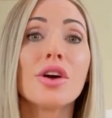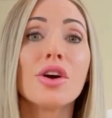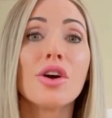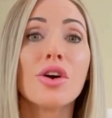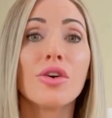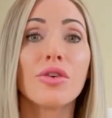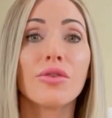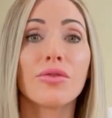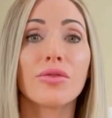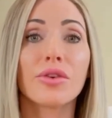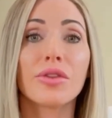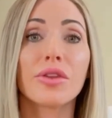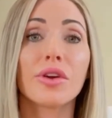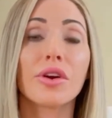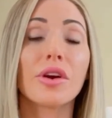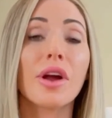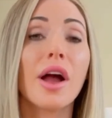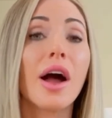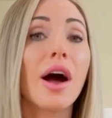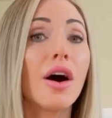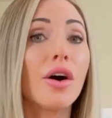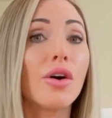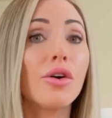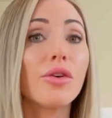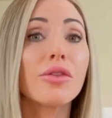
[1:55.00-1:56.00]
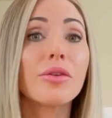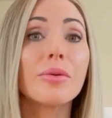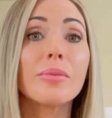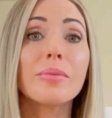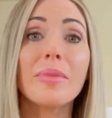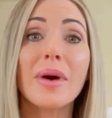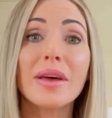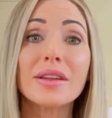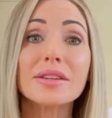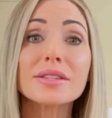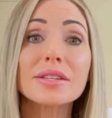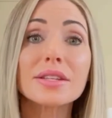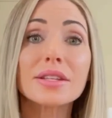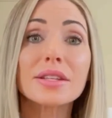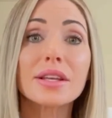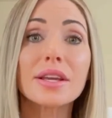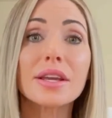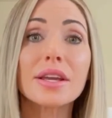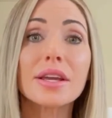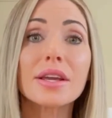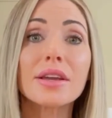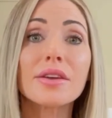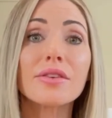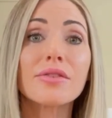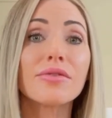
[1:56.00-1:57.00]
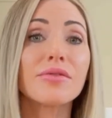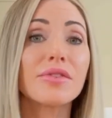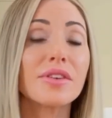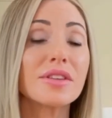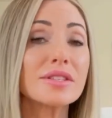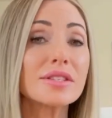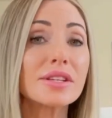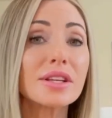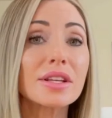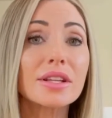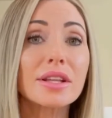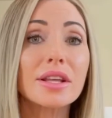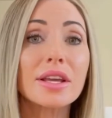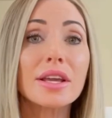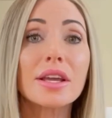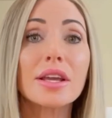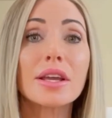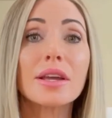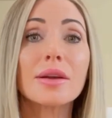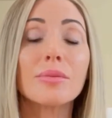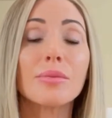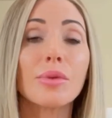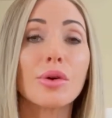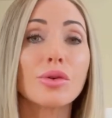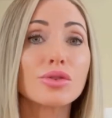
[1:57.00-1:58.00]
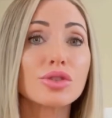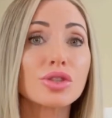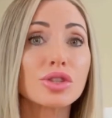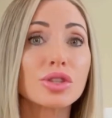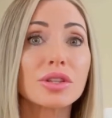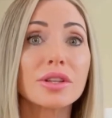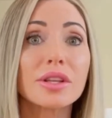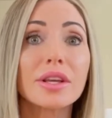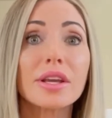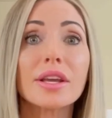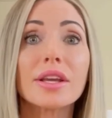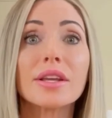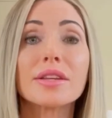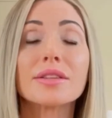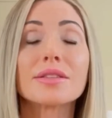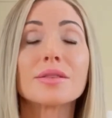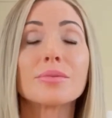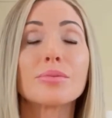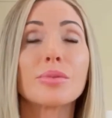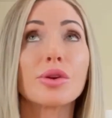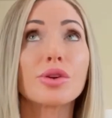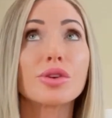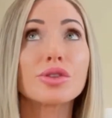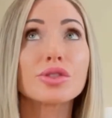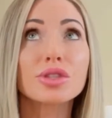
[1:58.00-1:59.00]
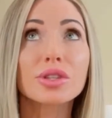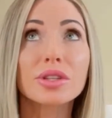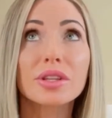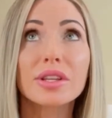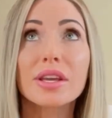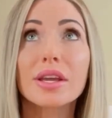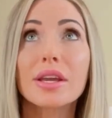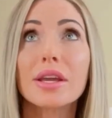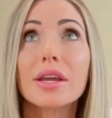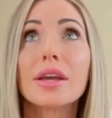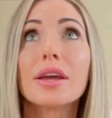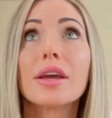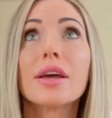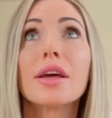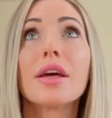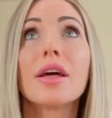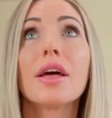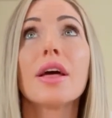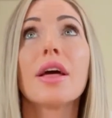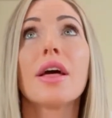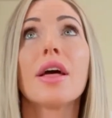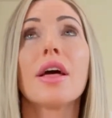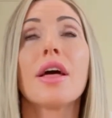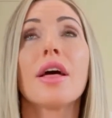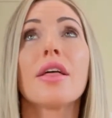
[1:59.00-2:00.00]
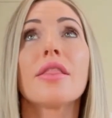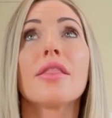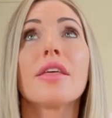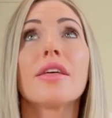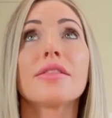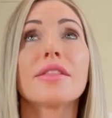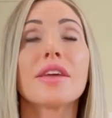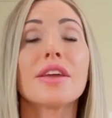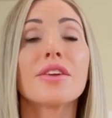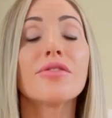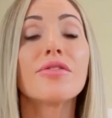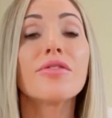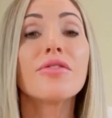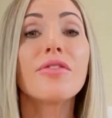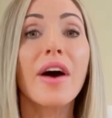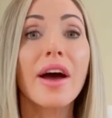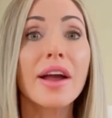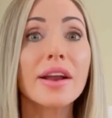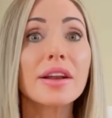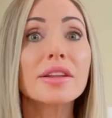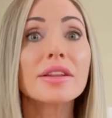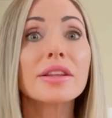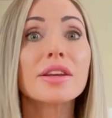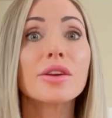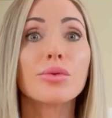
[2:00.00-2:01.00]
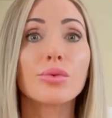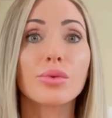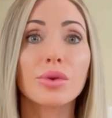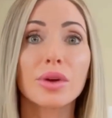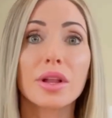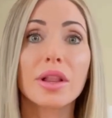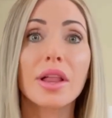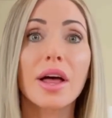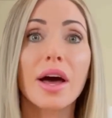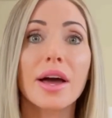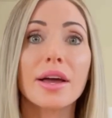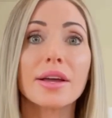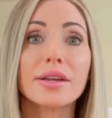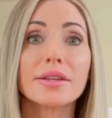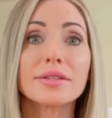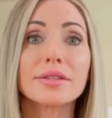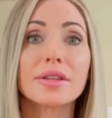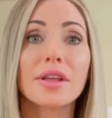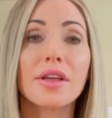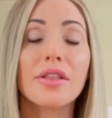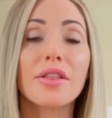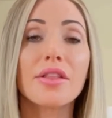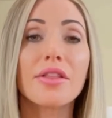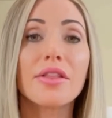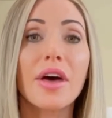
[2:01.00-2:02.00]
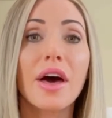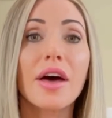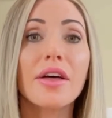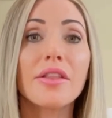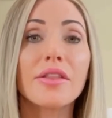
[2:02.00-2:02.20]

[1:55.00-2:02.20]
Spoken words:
for their health, mentally, physically, emotionally, spiritually, that they finally realize that